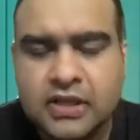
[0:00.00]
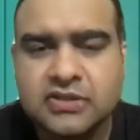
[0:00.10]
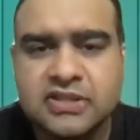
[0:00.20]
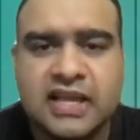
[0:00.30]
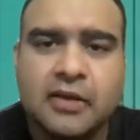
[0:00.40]

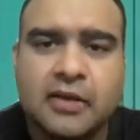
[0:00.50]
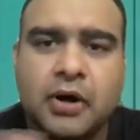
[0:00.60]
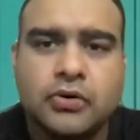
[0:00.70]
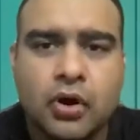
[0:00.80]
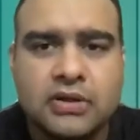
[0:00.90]
So think
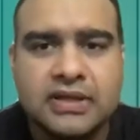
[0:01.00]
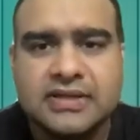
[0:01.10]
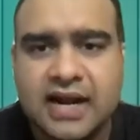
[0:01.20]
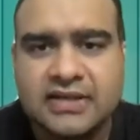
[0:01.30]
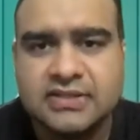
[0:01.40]
about all the
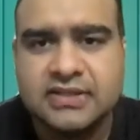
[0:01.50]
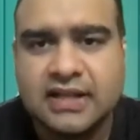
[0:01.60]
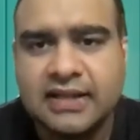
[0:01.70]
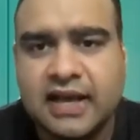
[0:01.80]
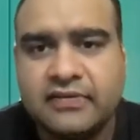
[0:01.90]
interactions that
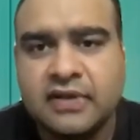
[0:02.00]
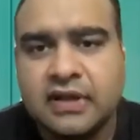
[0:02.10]
they have.